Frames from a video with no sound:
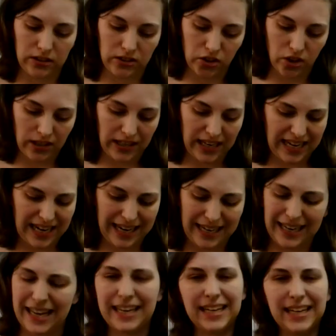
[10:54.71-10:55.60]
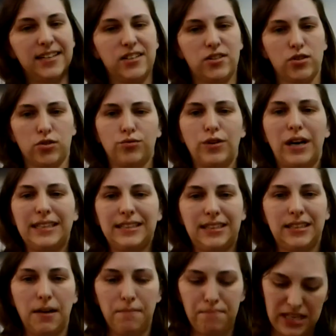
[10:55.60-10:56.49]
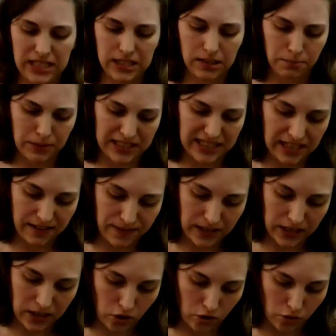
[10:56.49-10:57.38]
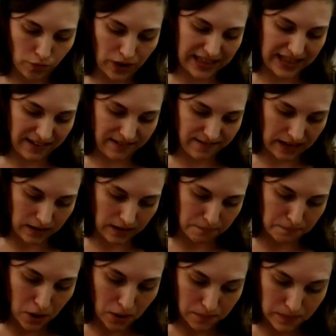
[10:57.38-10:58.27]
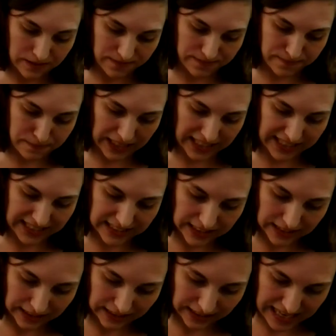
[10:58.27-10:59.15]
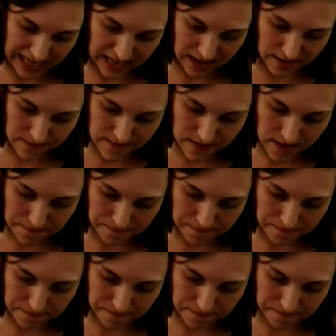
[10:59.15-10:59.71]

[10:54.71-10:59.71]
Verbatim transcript: So, again, I'd like you to just write something specific. You can write they found a permanent place to live.